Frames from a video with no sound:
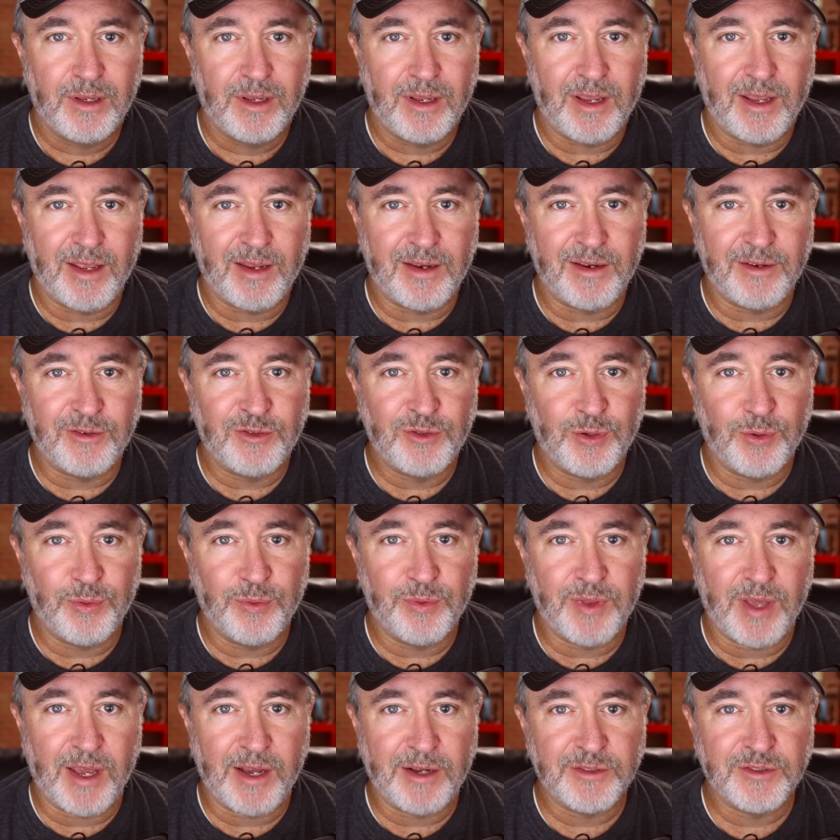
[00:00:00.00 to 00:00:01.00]
In
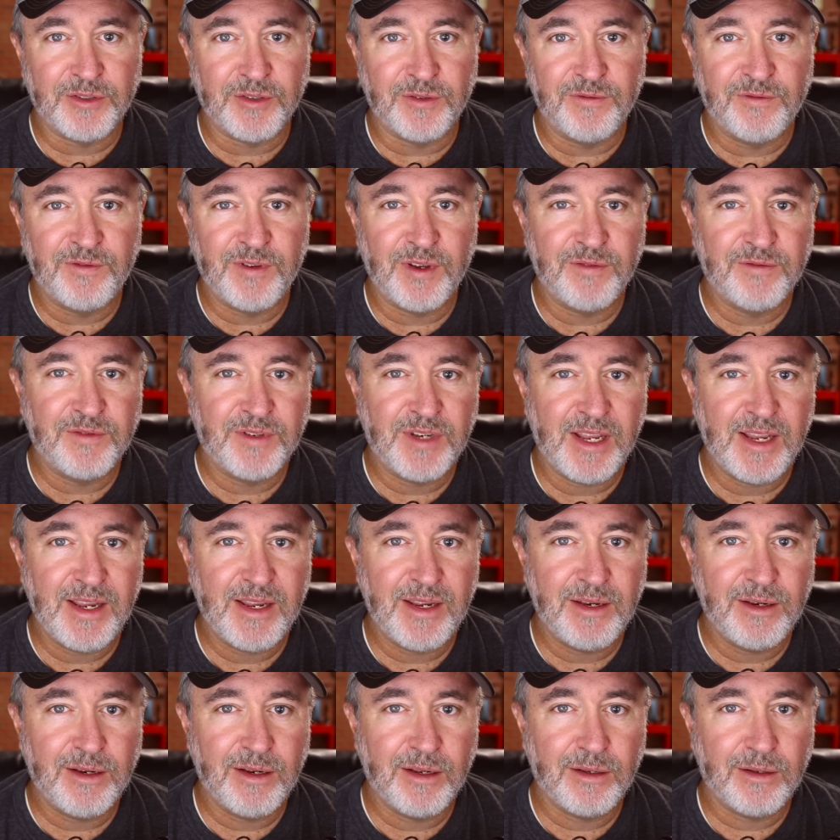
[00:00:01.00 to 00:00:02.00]

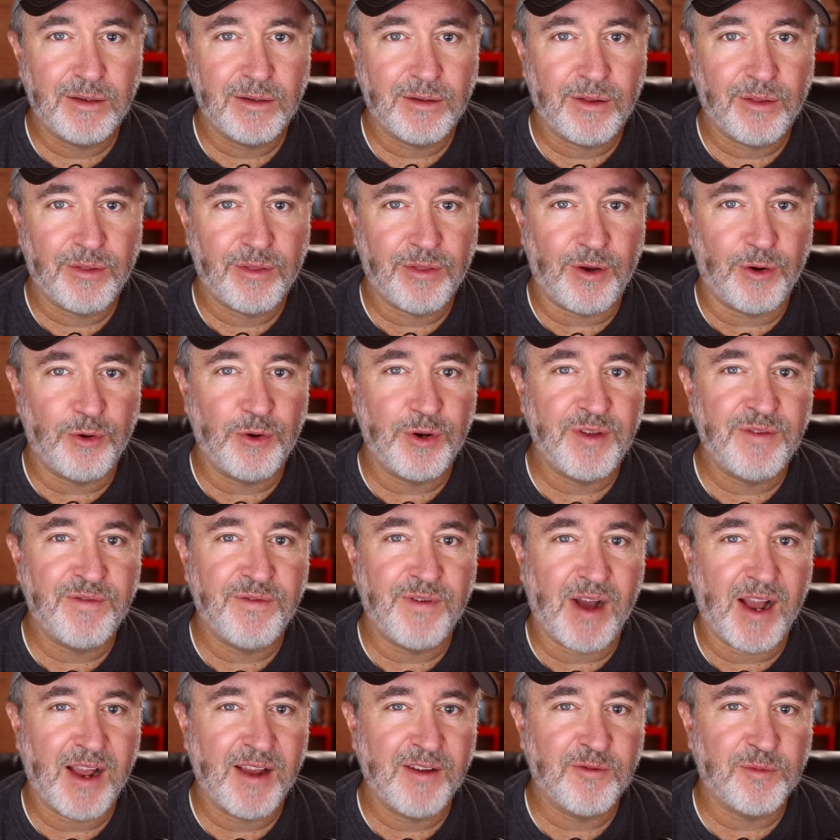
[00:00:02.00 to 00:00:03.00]
2015,
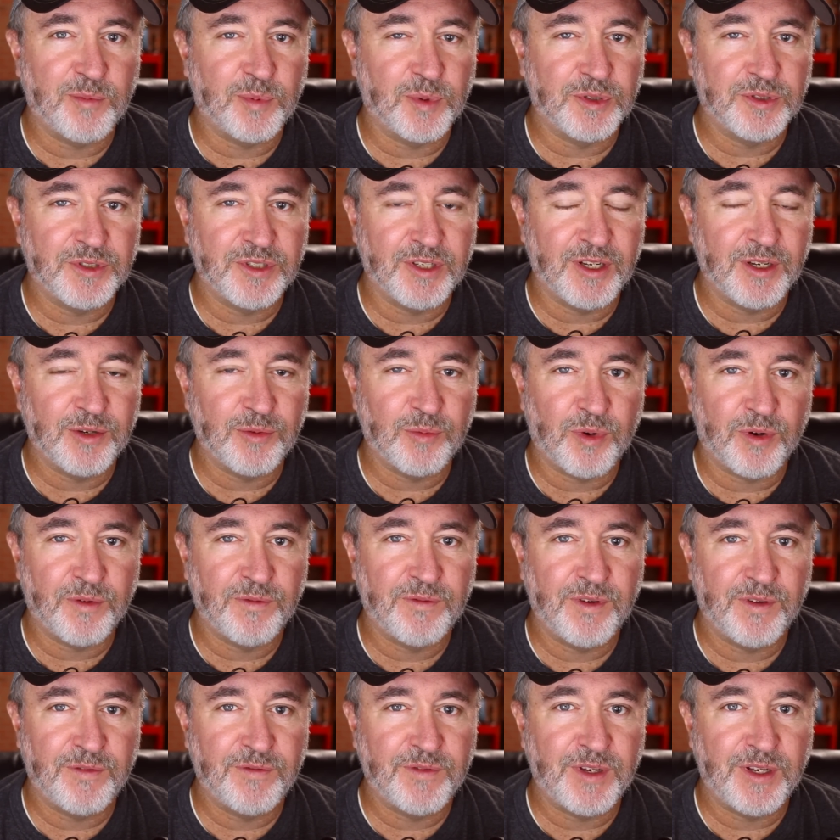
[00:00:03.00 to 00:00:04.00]
35% were
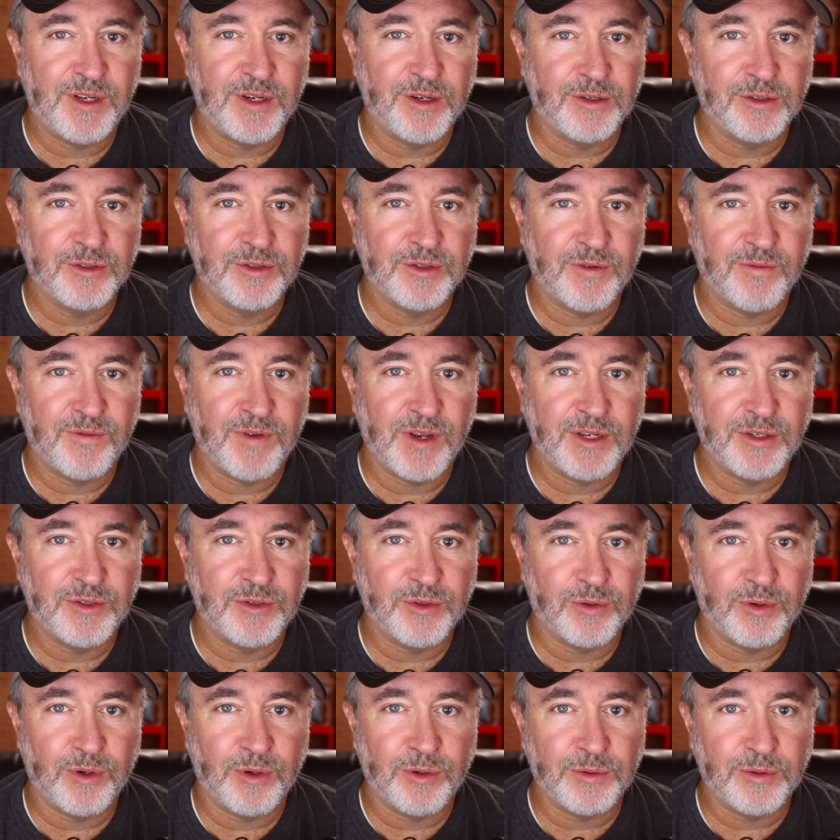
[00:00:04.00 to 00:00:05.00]
50 years of age
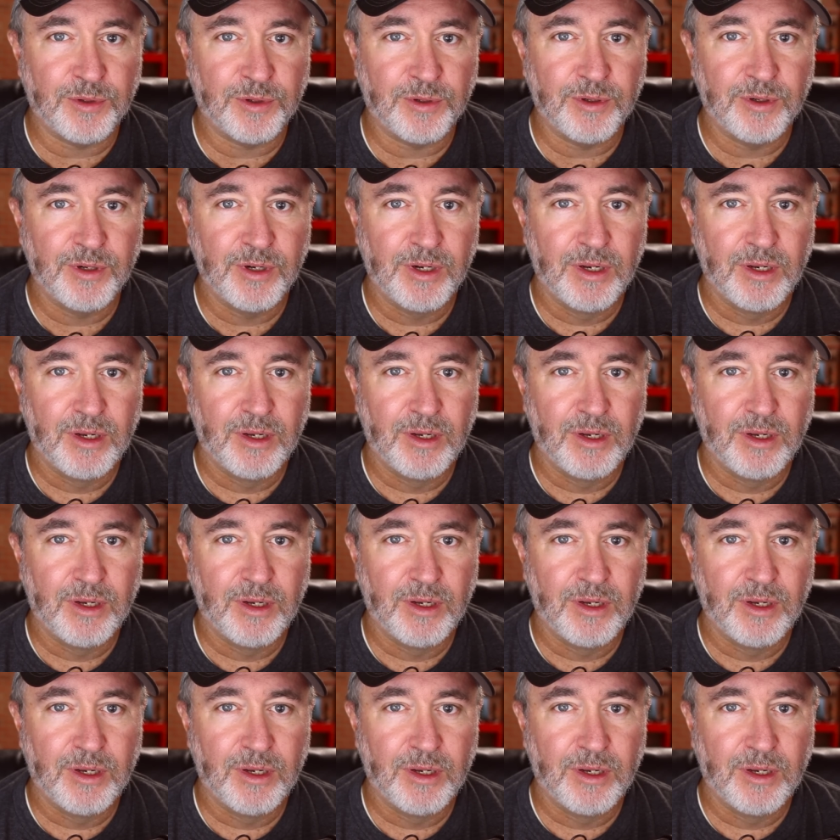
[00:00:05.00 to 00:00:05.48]
or older.